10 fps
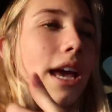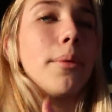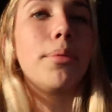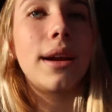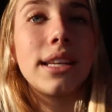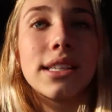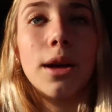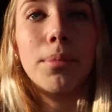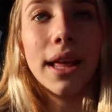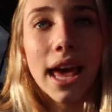it brings
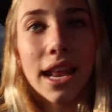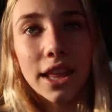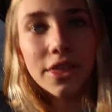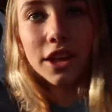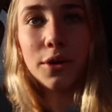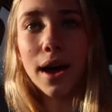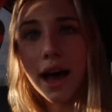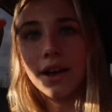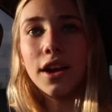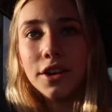up like anything you
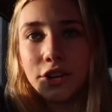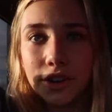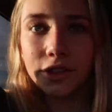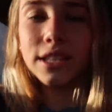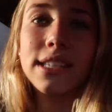had under the